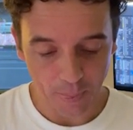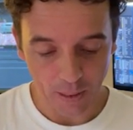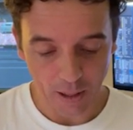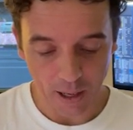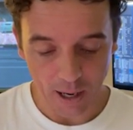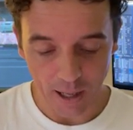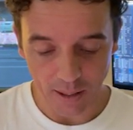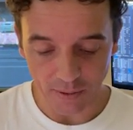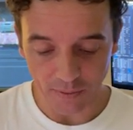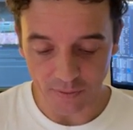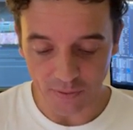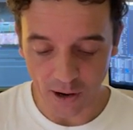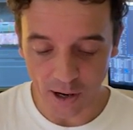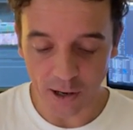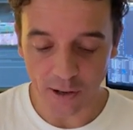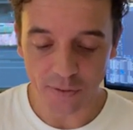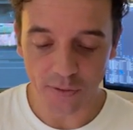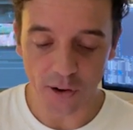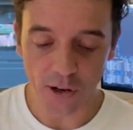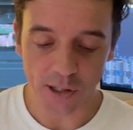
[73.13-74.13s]
And the
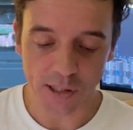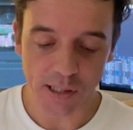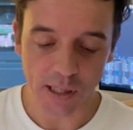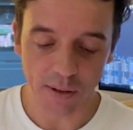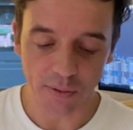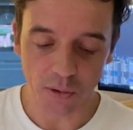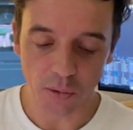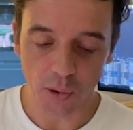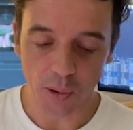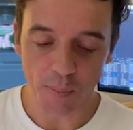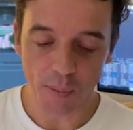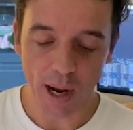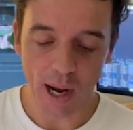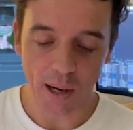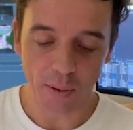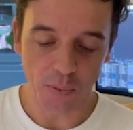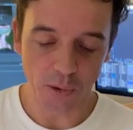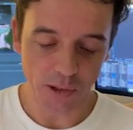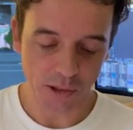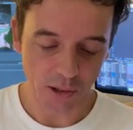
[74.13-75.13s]
very first level we
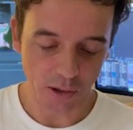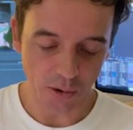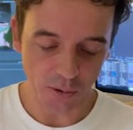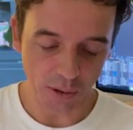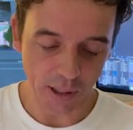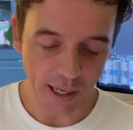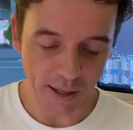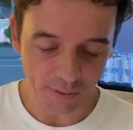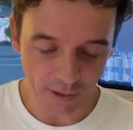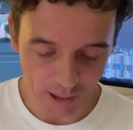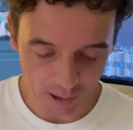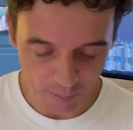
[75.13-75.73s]
made was called Leaving the